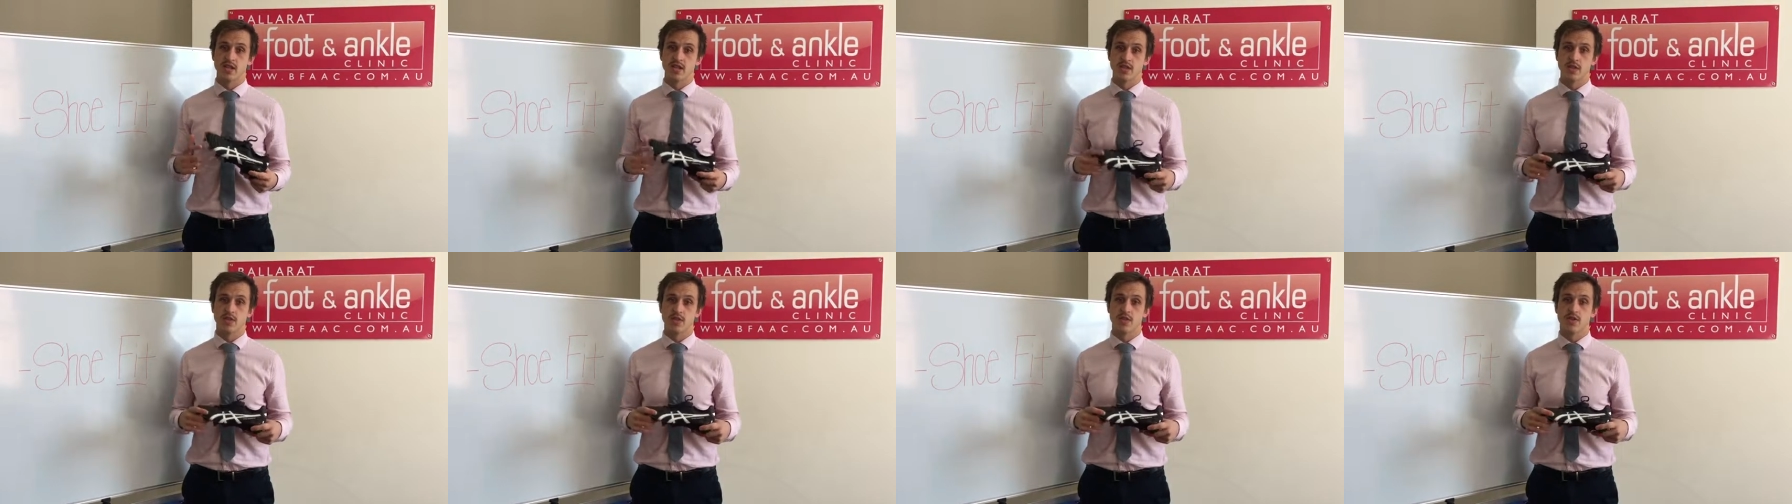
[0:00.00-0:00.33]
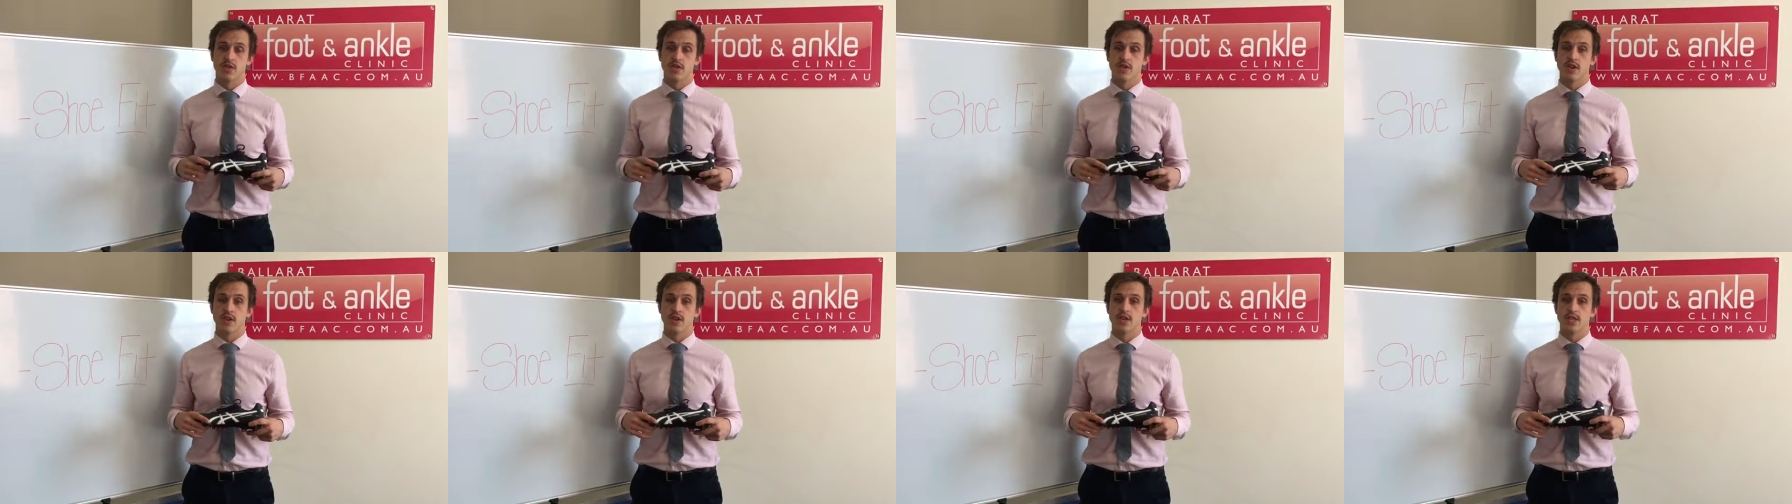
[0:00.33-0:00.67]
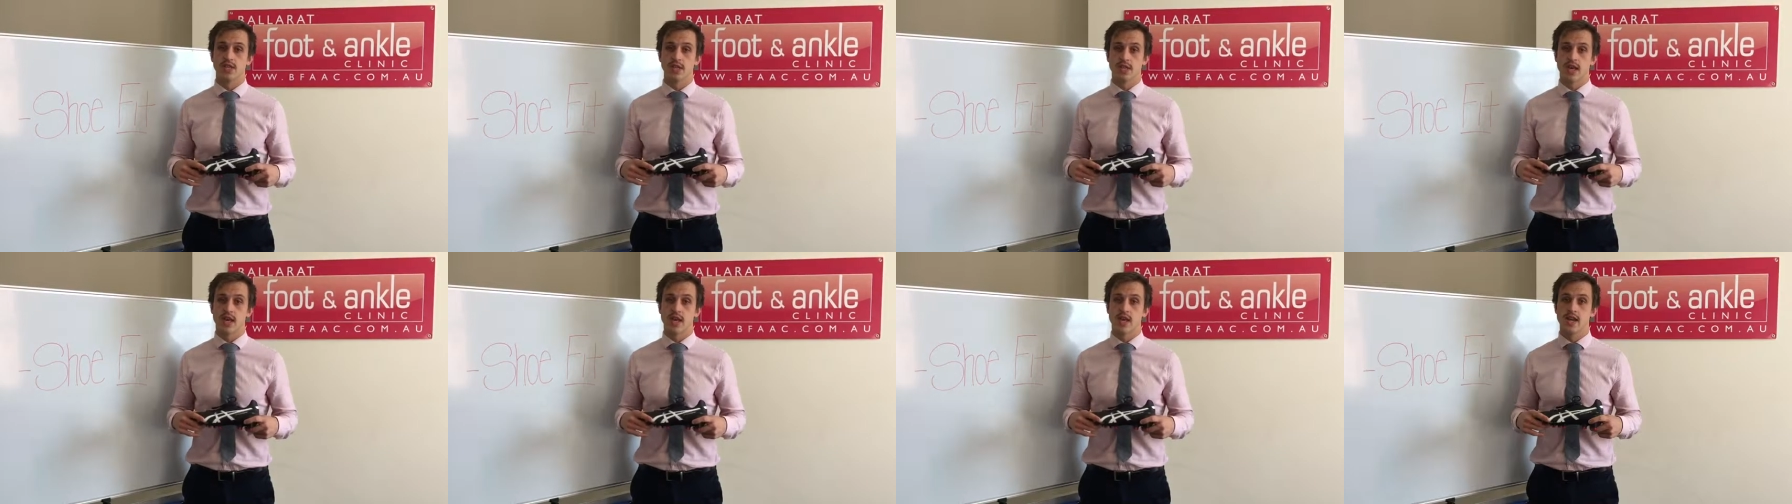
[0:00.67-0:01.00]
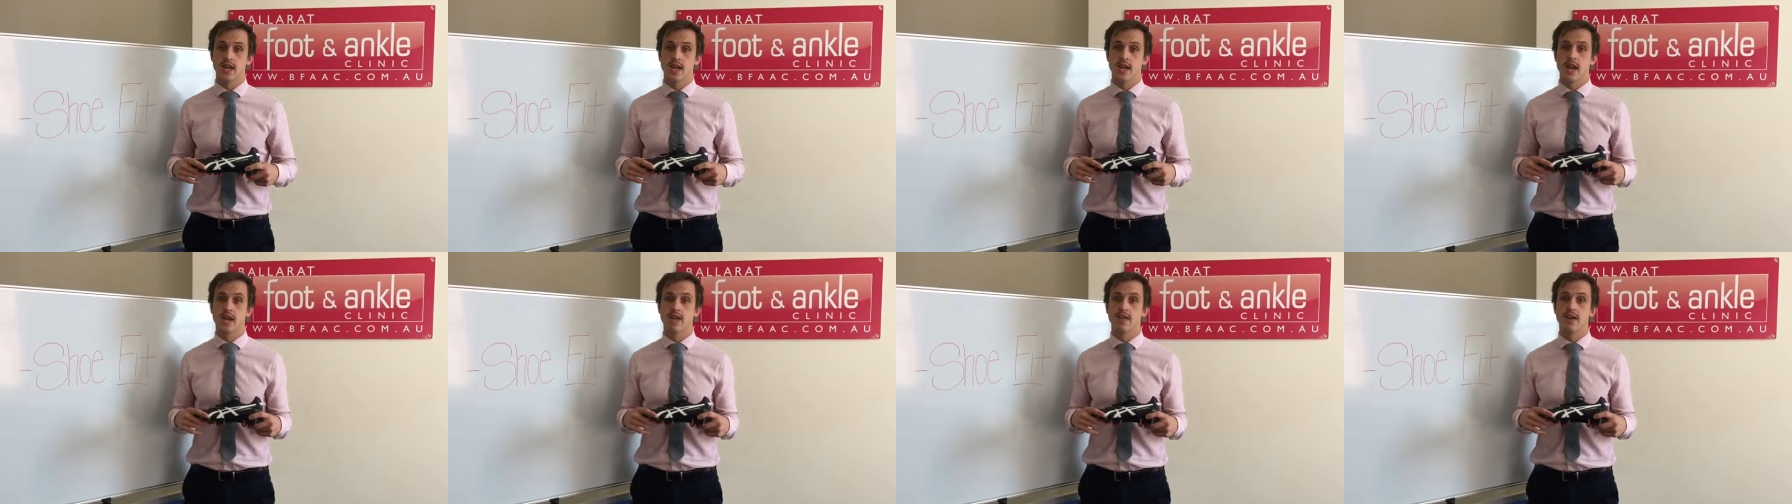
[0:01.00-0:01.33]
to the orthotics
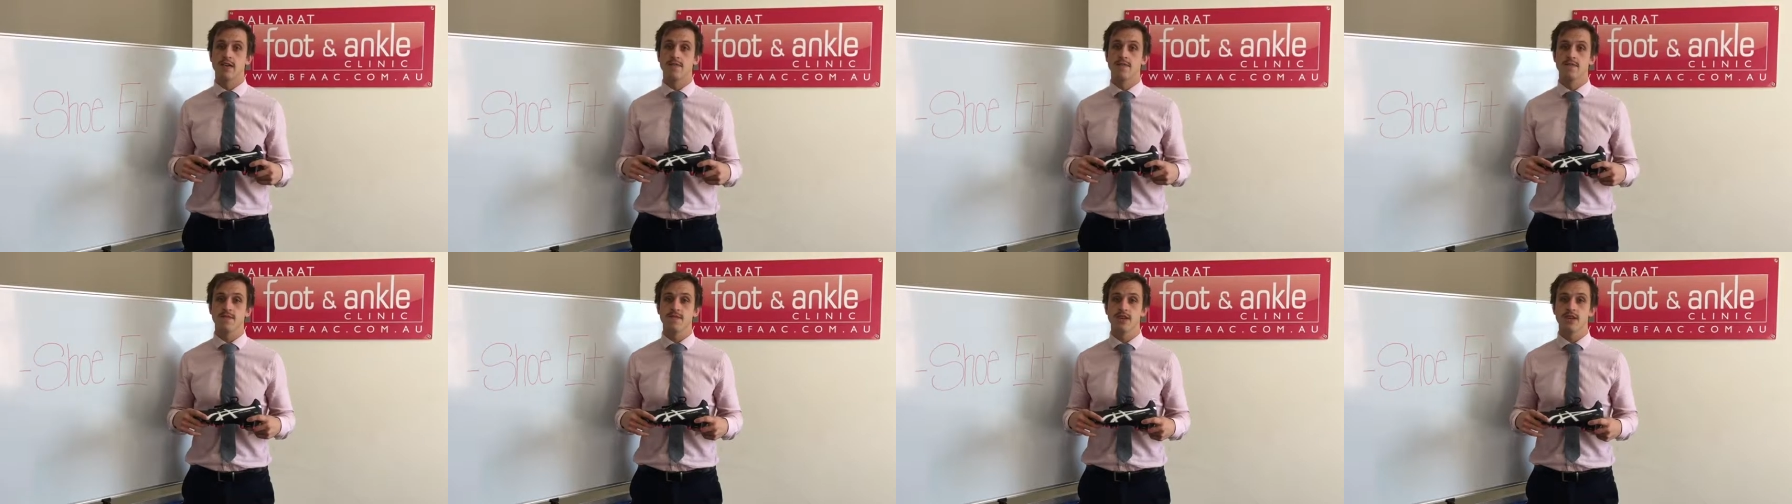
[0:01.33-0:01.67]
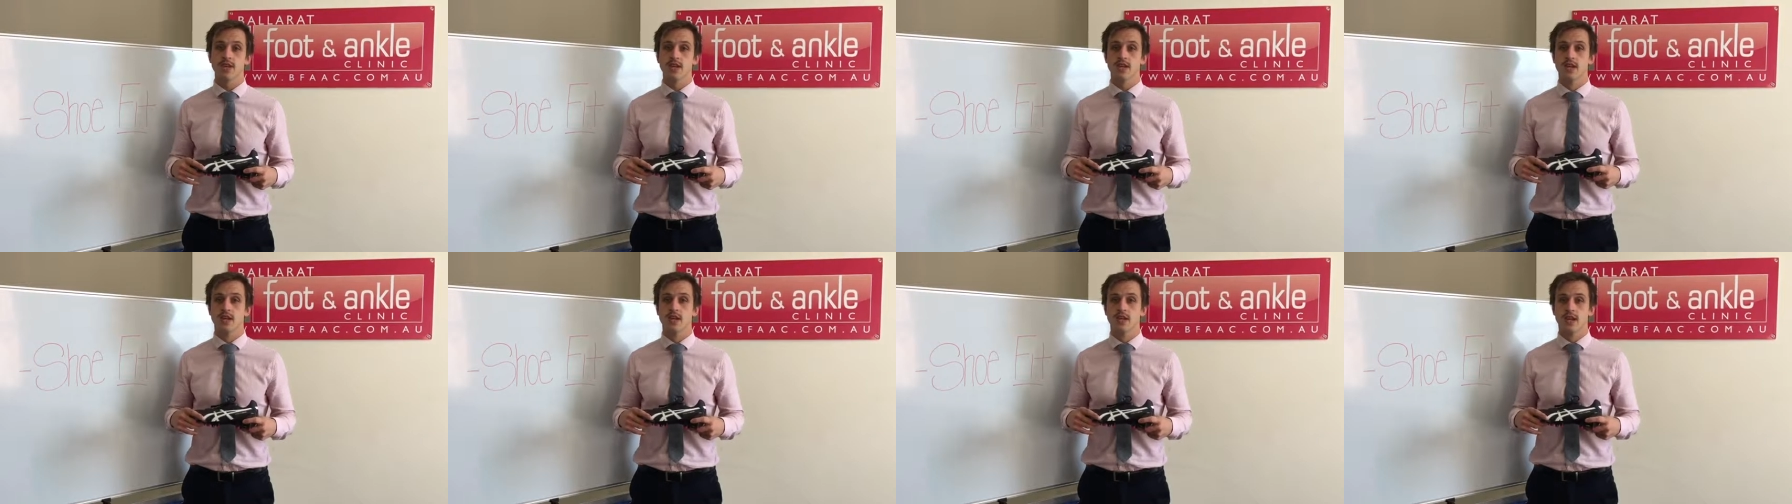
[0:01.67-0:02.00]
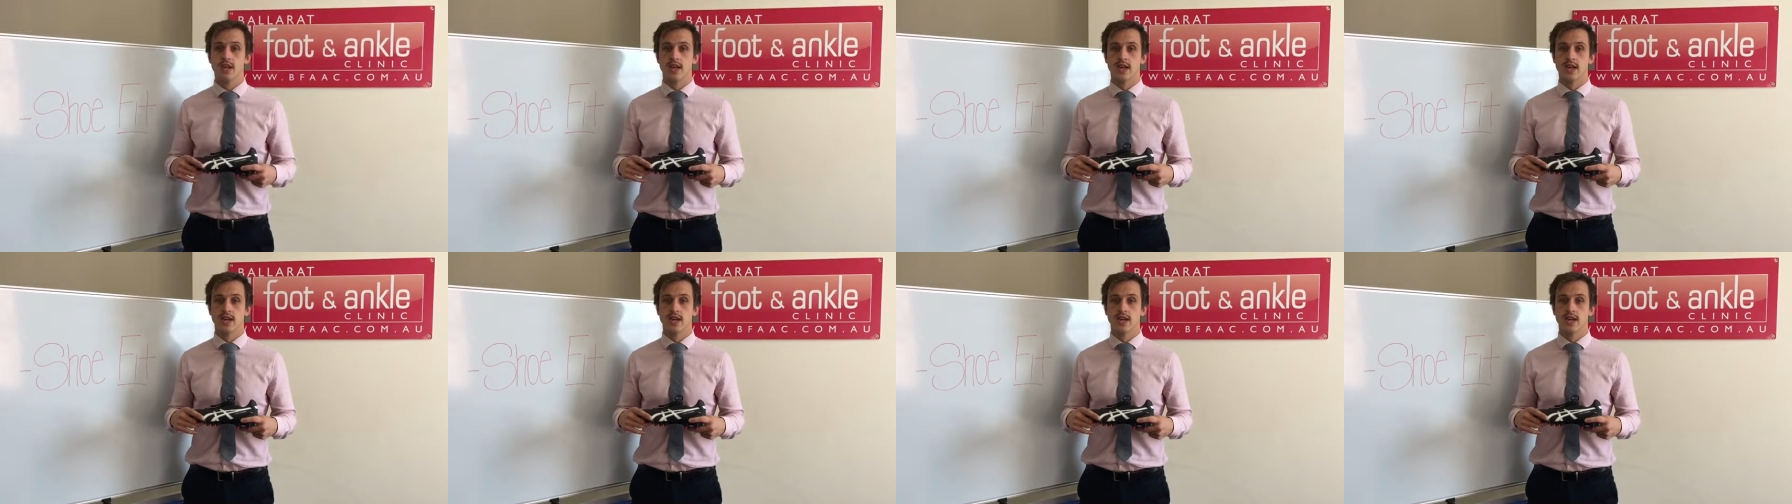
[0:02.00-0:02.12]
and how they fit